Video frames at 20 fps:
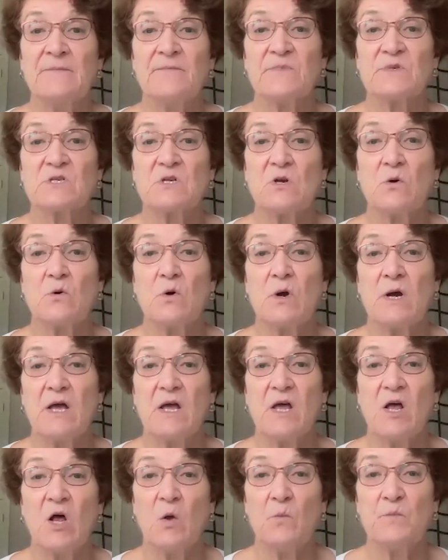So
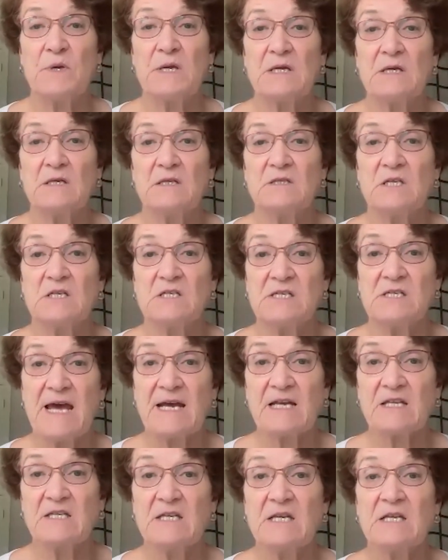helping
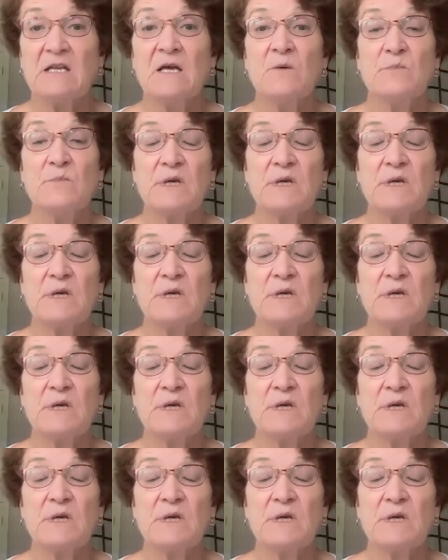detect it,